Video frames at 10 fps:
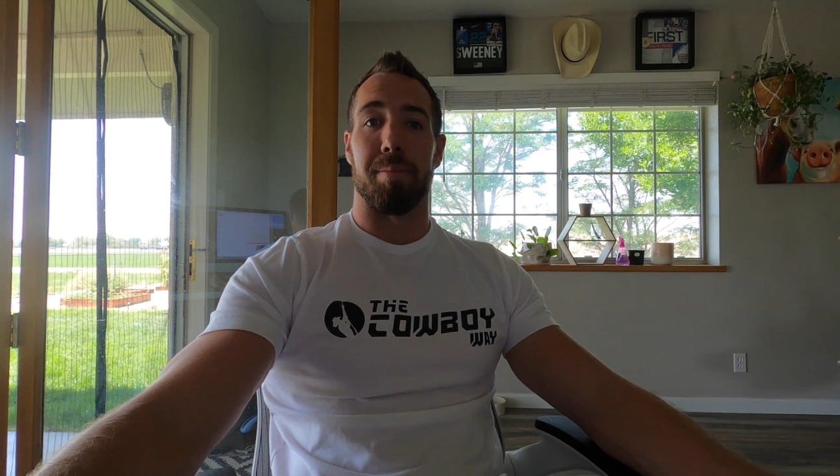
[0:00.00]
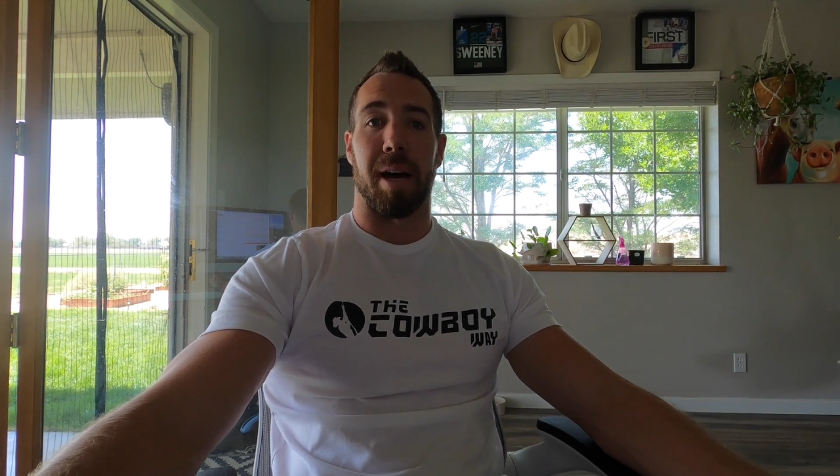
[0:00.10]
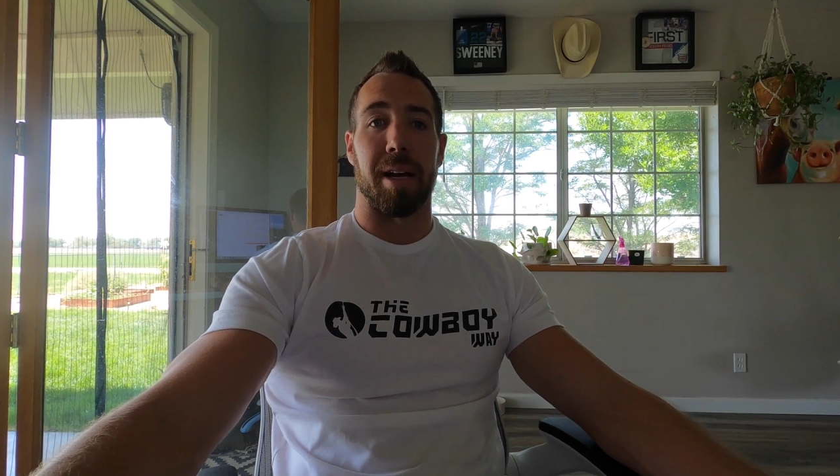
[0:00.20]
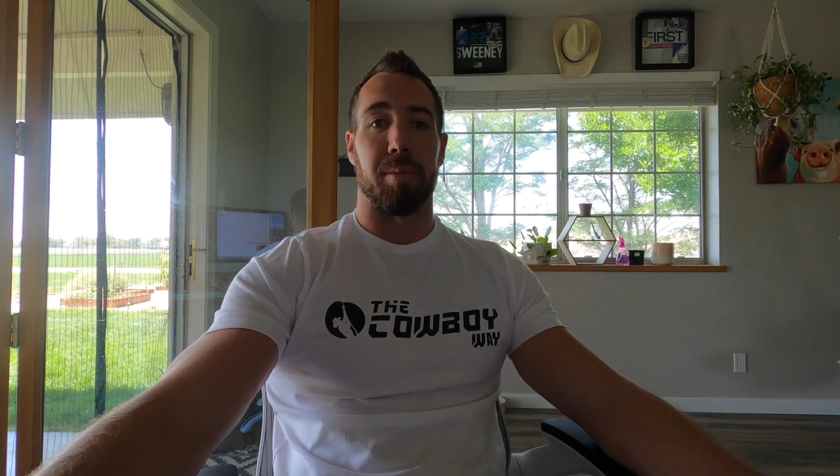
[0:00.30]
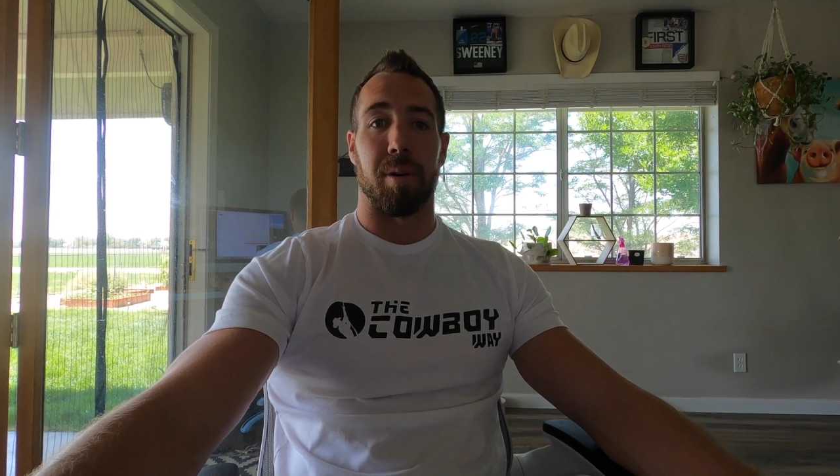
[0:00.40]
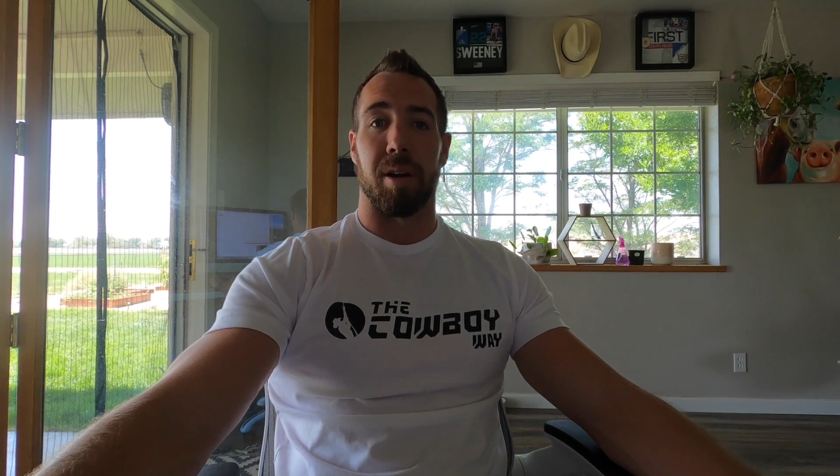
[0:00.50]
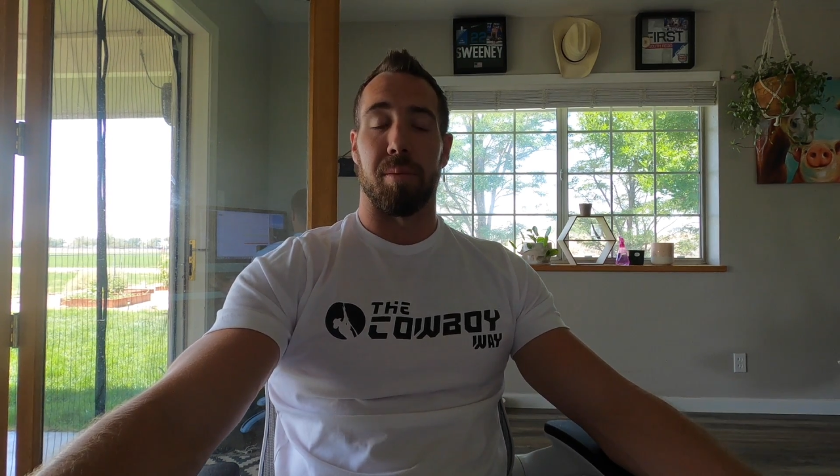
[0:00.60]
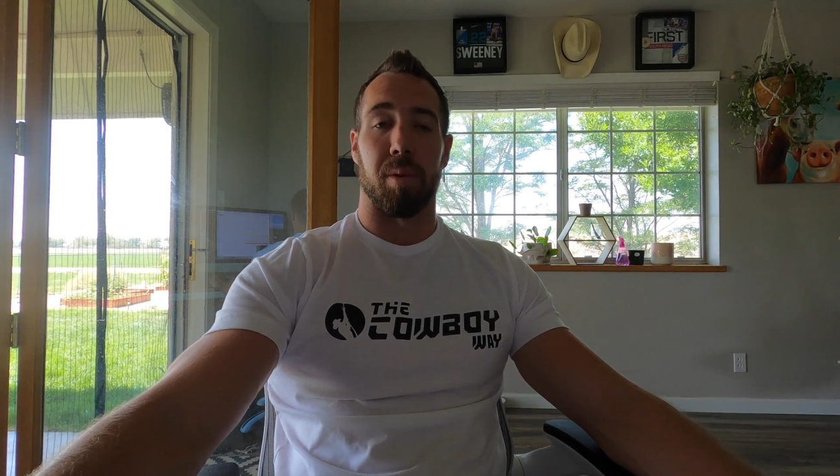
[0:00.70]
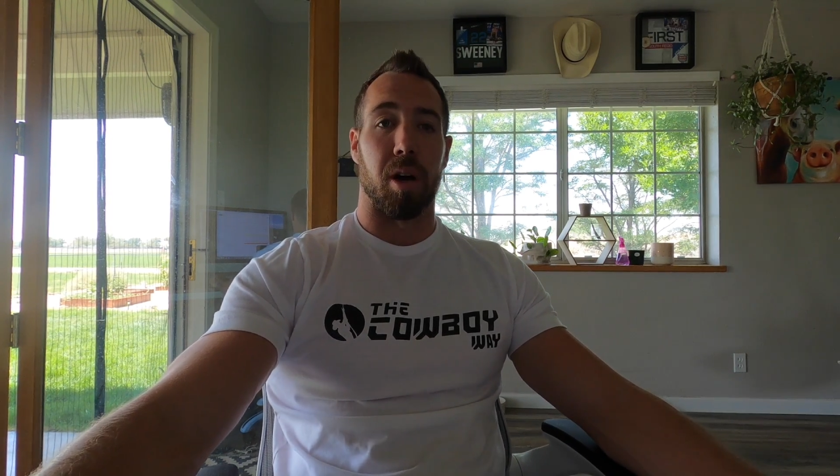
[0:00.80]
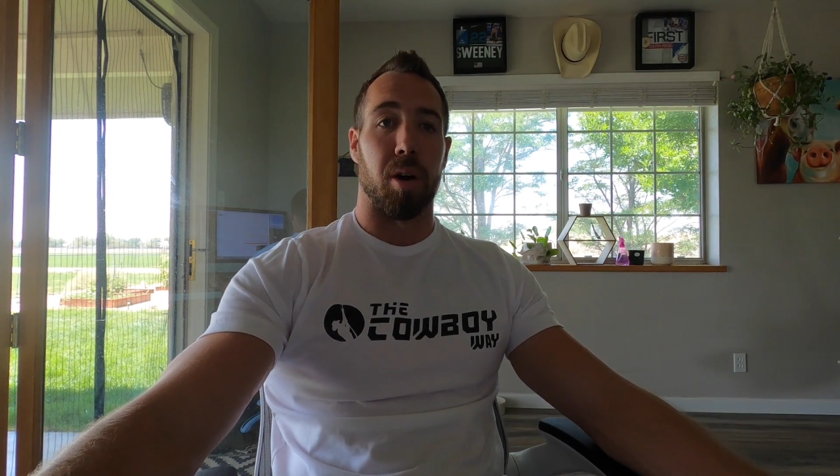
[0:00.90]
bike
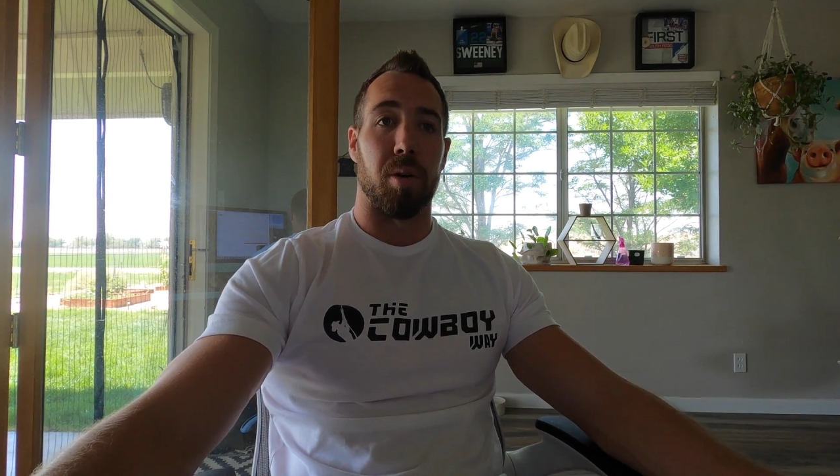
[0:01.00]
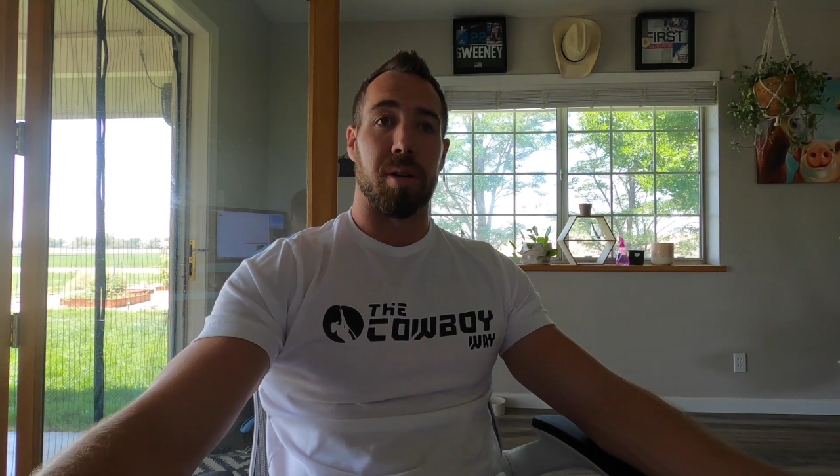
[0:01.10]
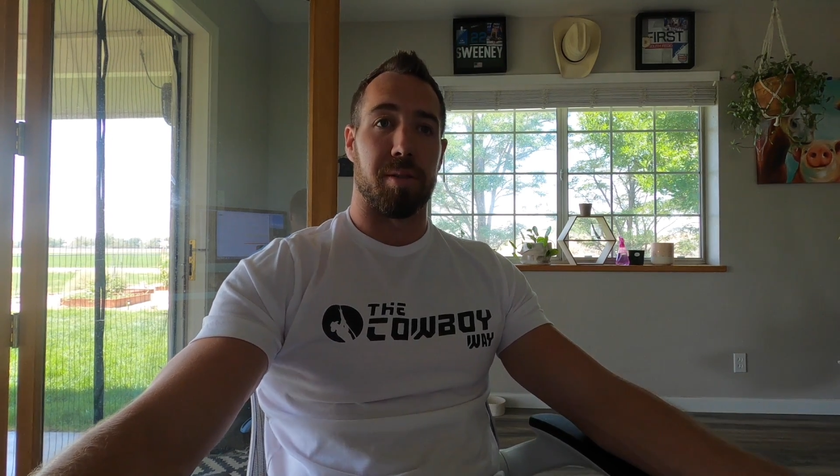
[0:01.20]
run row.